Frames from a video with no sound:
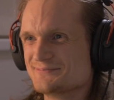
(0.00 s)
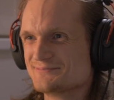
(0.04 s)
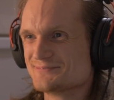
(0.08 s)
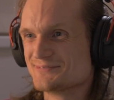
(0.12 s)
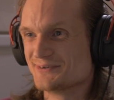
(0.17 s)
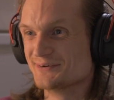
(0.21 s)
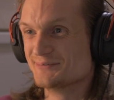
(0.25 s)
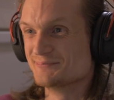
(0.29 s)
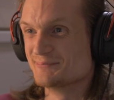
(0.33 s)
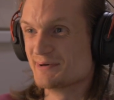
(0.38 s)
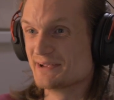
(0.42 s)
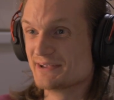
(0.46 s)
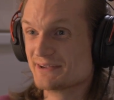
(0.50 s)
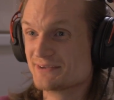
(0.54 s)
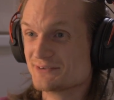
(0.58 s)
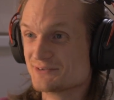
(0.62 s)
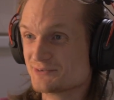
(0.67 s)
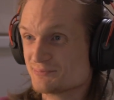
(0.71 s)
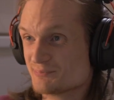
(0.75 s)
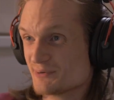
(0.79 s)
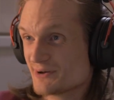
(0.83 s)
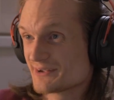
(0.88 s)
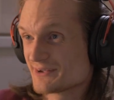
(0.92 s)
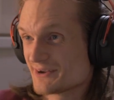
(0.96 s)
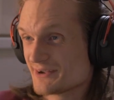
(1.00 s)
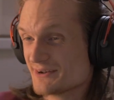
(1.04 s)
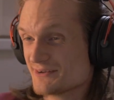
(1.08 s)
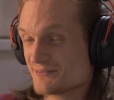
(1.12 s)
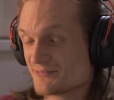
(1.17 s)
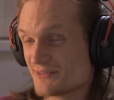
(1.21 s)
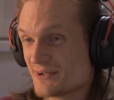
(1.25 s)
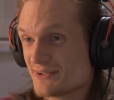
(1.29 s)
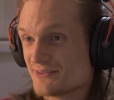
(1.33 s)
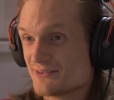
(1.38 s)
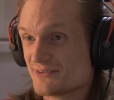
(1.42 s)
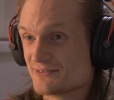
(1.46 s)
filmmakers, but
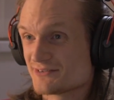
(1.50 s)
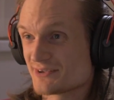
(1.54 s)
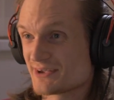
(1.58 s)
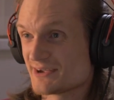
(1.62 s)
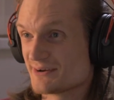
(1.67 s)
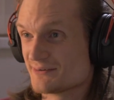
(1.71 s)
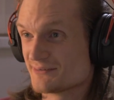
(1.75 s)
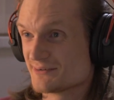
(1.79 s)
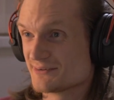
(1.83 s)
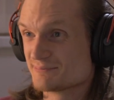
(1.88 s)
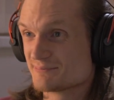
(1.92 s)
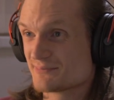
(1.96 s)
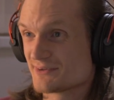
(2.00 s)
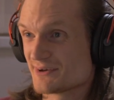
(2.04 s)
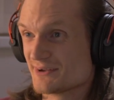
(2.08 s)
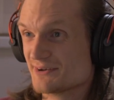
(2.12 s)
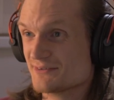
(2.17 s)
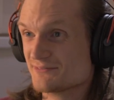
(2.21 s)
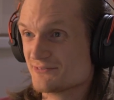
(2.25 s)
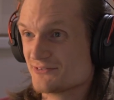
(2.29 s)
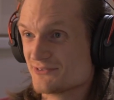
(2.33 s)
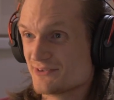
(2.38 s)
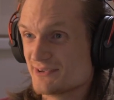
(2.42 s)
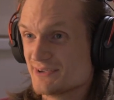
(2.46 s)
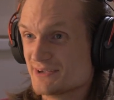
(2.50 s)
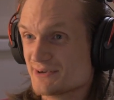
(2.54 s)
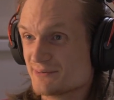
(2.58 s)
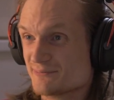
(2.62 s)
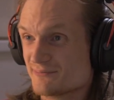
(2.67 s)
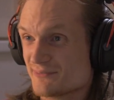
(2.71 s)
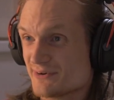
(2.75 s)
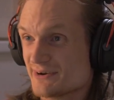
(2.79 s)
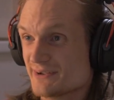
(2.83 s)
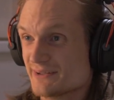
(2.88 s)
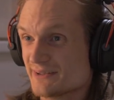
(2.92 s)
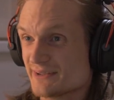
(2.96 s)
that is how I kind of see him,
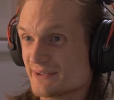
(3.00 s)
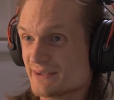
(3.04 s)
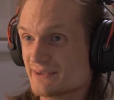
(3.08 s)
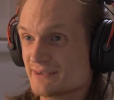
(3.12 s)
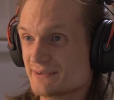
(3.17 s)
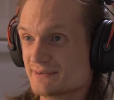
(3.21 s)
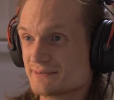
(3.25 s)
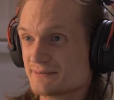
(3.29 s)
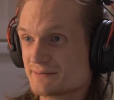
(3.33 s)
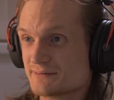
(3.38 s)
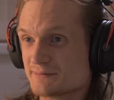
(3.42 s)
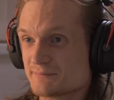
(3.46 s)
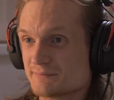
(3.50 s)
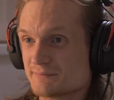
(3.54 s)
really.